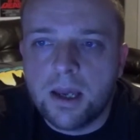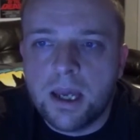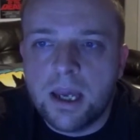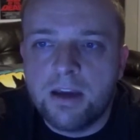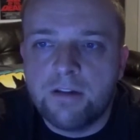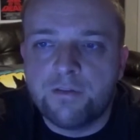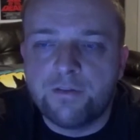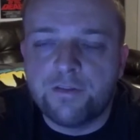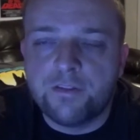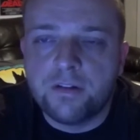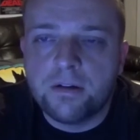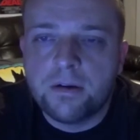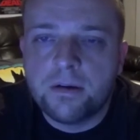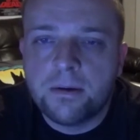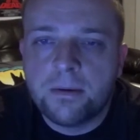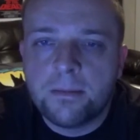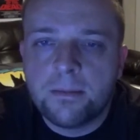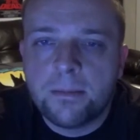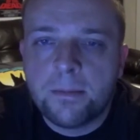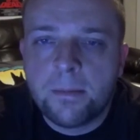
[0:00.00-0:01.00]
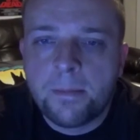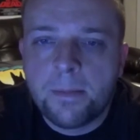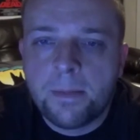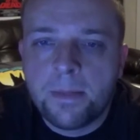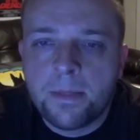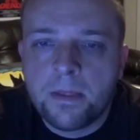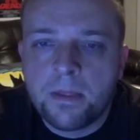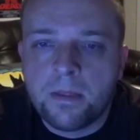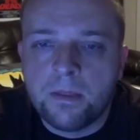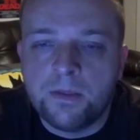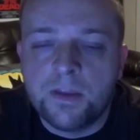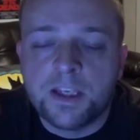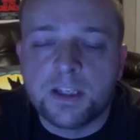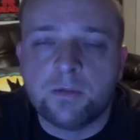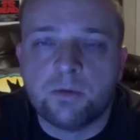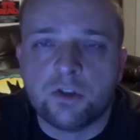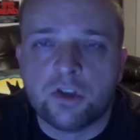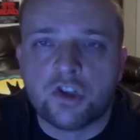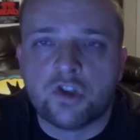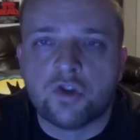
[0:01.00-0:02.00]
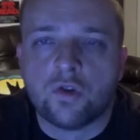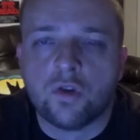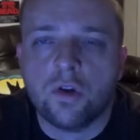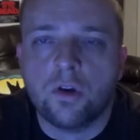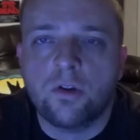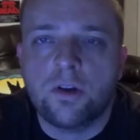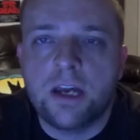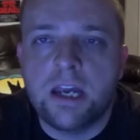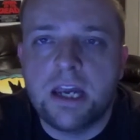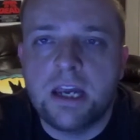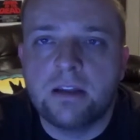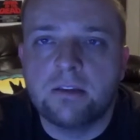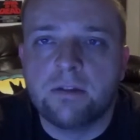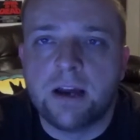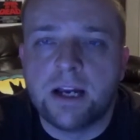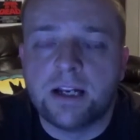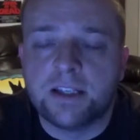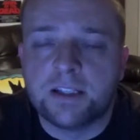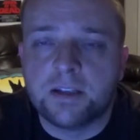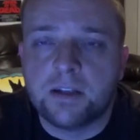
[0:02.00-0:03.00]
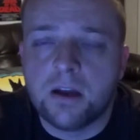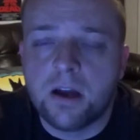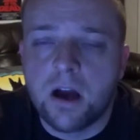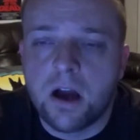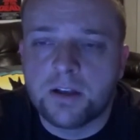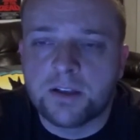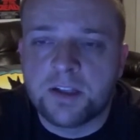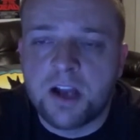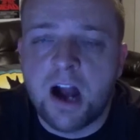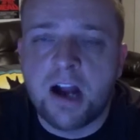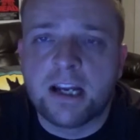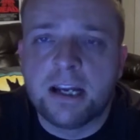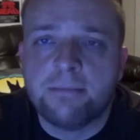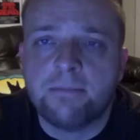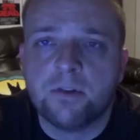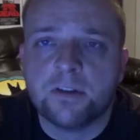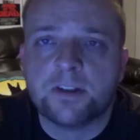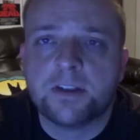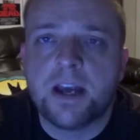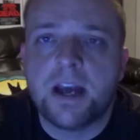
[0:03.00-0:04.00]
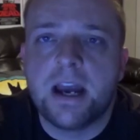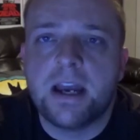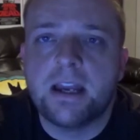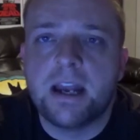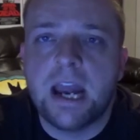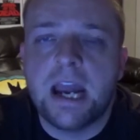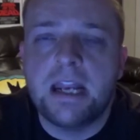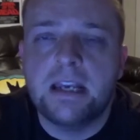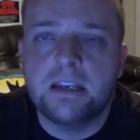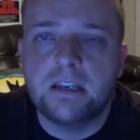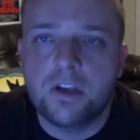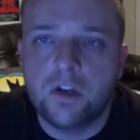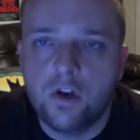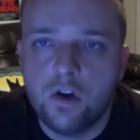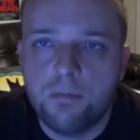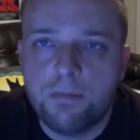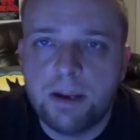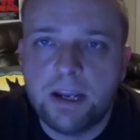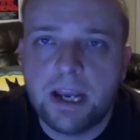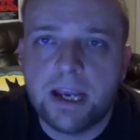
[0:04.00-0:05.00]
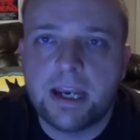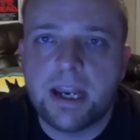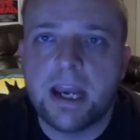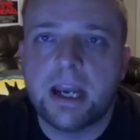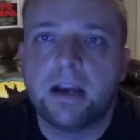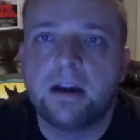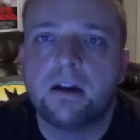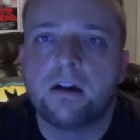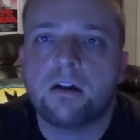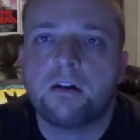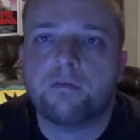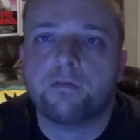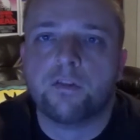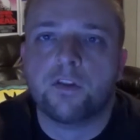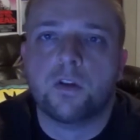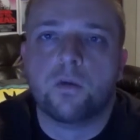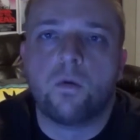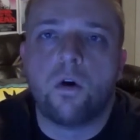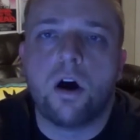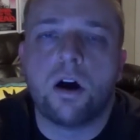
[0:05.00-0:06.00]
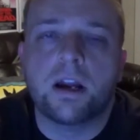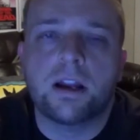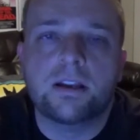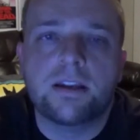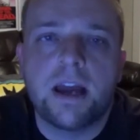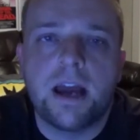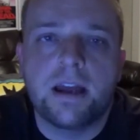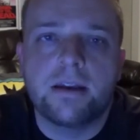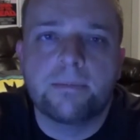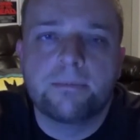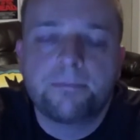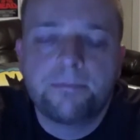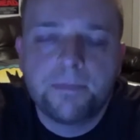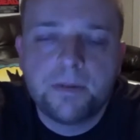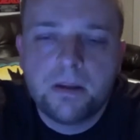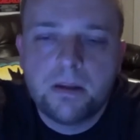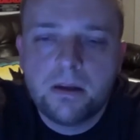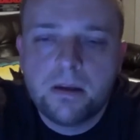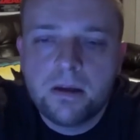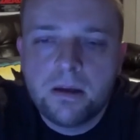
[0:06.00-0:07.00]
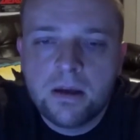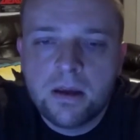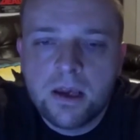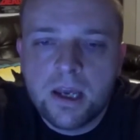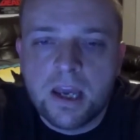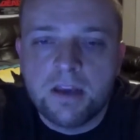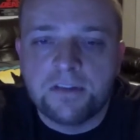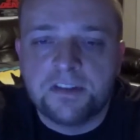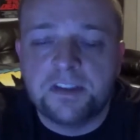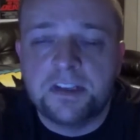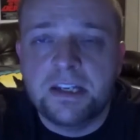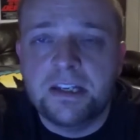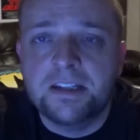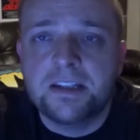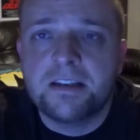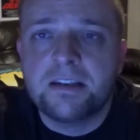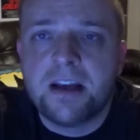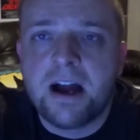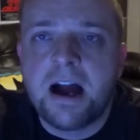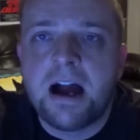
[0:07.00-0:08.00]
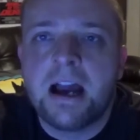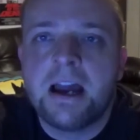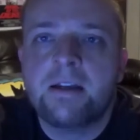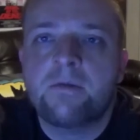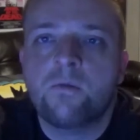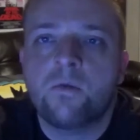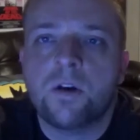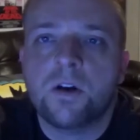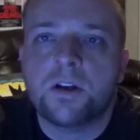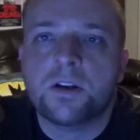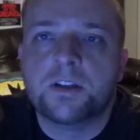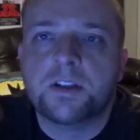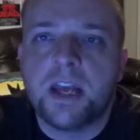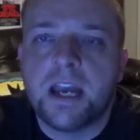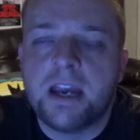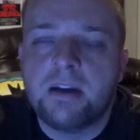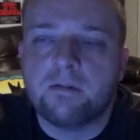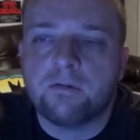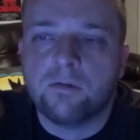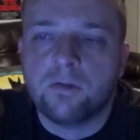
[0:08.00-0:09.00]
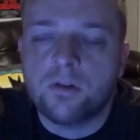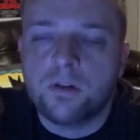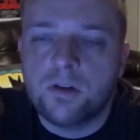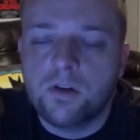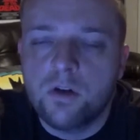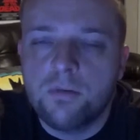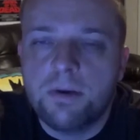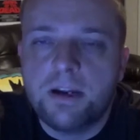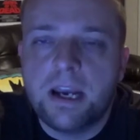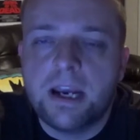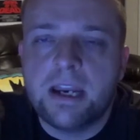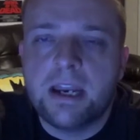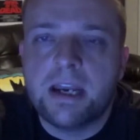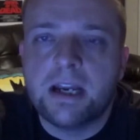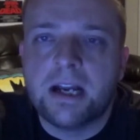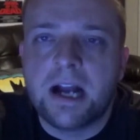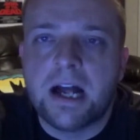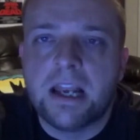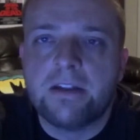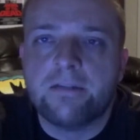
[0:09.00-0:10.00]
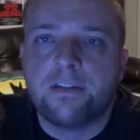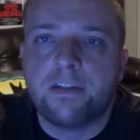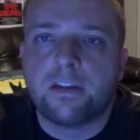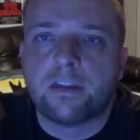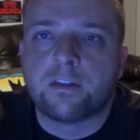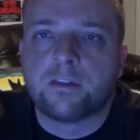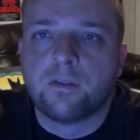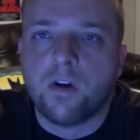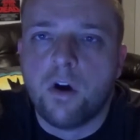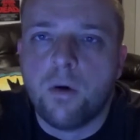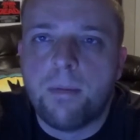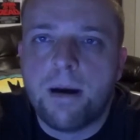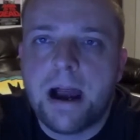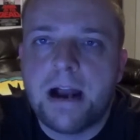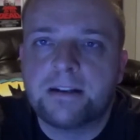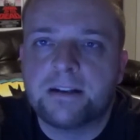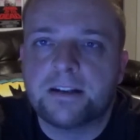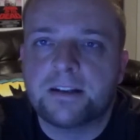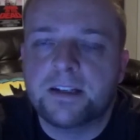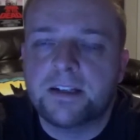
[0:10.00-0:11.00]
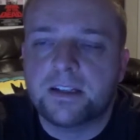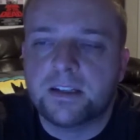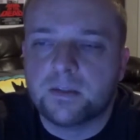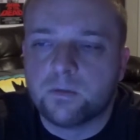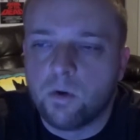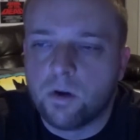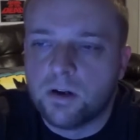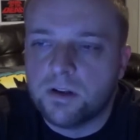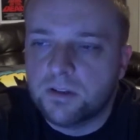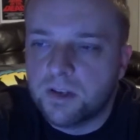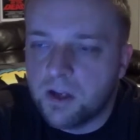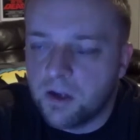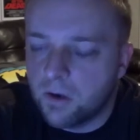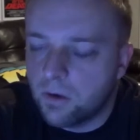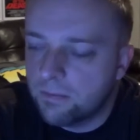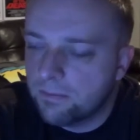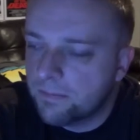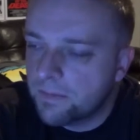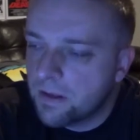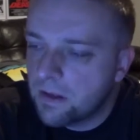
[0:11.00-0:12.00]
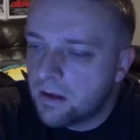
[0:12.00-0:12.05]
if this was truly, like Scott Gimple said, a new beginning for The Walking Dead? If season 9 was a new beginning, kind of a throwback to seasons 1 and 2.